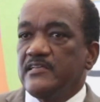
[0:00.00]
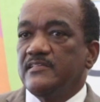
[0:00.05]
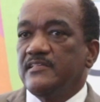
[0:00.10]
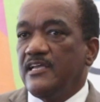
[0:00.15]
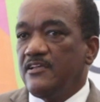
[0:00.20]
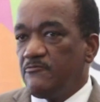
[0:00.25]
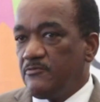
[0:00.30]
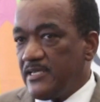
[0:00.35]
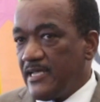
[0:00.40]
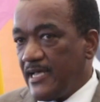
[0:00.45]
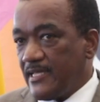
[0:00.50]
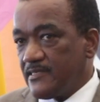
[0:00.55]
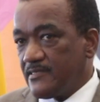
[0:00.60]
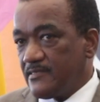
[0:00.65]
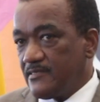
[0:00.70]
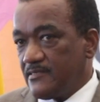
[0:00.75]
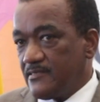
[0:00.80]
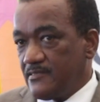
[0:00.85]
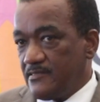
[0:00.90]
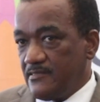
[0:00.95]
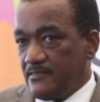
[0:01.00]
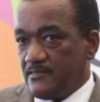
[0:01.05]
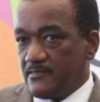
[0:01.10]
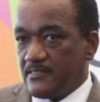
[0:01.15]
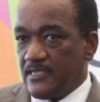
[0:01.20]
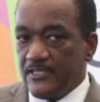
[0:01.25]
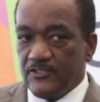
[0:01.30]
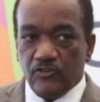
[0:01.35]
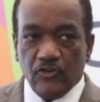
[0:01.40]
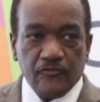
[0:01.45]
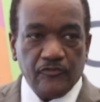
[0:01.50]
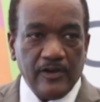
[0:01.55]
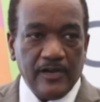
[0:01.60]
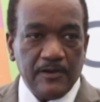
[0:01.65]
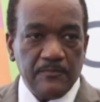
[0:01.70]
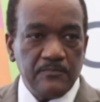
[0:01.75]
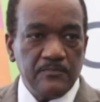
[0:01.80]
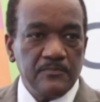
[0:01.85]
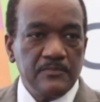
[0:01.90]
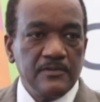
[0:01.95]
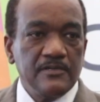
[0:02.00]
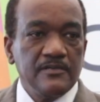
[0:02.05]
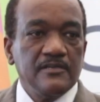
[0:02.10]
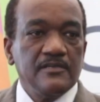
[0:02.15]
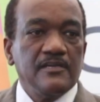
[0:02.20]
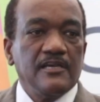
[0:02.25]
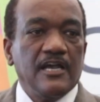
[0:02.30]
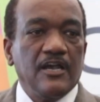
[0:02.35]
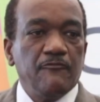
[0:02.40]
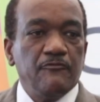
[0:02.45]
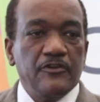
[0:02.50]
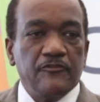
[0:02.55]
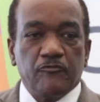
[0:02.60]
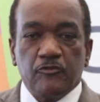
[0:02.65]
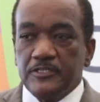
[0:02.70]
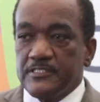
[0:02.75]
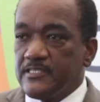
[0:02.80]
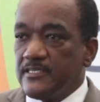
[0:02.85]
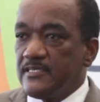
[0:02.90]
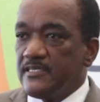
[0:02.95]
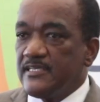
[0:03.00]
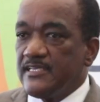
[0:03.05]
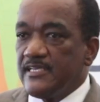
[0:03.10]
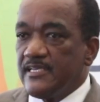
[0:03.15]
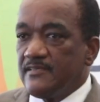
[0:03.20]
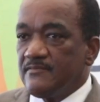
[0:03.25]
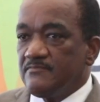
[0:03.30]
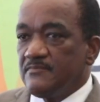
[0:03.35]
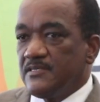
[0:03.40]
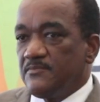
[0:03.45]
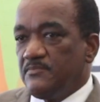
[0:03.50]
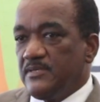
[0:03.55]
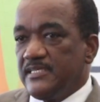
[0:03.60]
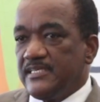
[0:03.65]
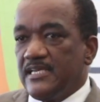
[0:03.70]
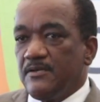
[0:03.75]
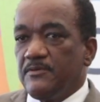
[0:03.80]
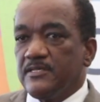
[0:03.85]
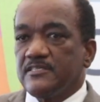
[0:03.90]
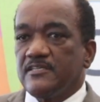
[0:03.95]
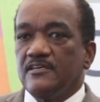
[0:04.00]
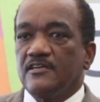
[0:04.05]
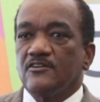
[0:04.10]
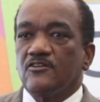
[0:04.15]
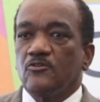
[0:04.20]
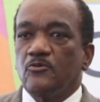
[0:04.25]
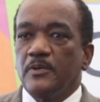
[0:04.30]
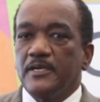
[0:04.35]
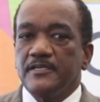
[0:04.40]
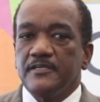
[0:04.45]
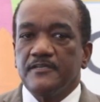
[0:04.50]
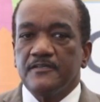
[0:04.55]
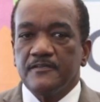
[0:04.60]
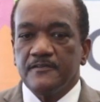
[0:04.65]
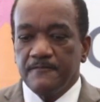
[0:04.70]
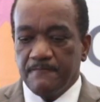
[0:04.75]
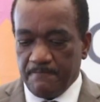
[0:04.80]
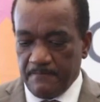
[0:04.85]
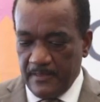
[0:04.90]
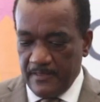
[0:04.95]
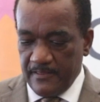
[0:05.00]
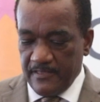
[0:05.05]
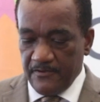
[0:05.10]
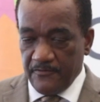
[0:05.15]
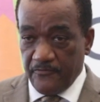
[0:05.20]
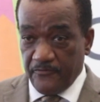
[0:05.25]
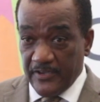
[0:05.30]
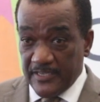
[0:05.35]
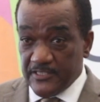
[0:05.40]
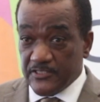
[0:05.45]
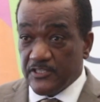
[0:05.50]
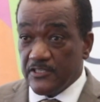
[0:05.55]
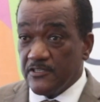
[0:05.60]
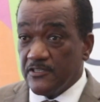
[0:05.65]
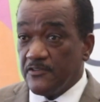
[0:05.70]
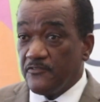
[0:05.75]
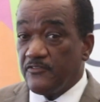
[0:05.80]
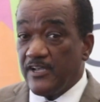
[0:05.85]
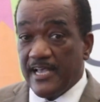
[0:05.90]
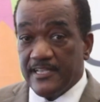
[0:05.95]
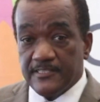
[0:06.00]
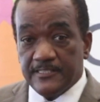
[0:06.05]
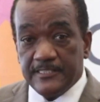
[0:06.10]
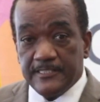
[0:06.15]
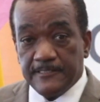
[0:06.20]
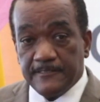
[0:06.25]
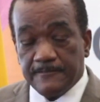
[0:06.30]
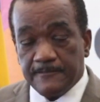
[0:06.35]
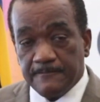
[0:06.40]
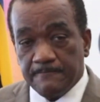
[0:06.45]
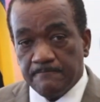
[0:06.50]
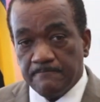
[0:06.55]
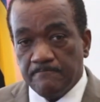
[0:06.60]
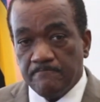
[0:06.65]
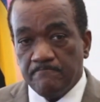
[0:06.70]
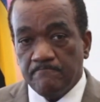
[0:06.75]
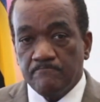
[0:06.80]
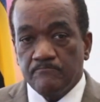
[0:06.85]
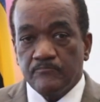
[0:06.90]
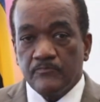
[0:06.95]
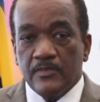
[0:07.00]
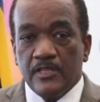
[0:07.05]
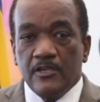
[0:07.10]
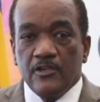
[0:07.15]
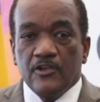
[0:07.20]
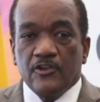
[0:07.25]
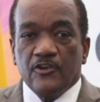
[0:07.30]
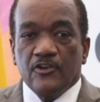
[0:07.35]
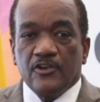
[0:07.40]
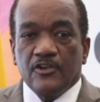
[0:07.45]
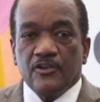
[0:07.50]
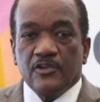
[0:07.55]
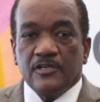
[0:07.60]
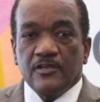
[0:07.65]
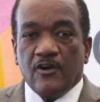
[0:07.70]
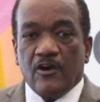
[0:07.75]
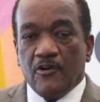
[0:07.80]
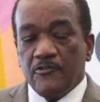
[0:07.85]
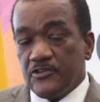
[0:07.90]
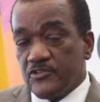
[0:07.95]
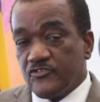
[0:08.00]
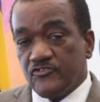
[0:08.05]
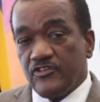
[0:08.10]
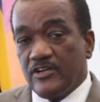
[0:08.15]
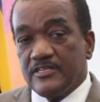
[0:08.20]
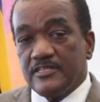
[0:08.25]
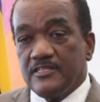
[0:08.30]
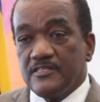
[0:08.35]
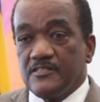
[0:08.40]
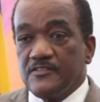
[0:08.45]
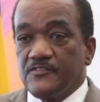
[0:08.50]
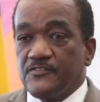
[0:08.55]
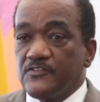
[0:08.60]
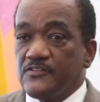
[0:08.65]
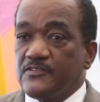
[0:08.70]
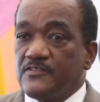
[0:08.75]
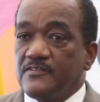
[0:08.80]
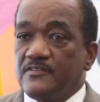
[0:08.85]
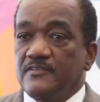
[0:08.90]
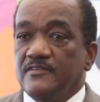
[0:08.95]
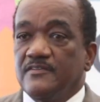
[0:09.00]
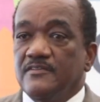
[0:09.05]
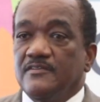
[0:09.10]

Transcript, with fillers: then we had Sinopharm, and we've recently been able to acquire the Pfizer vaccines. Our struggles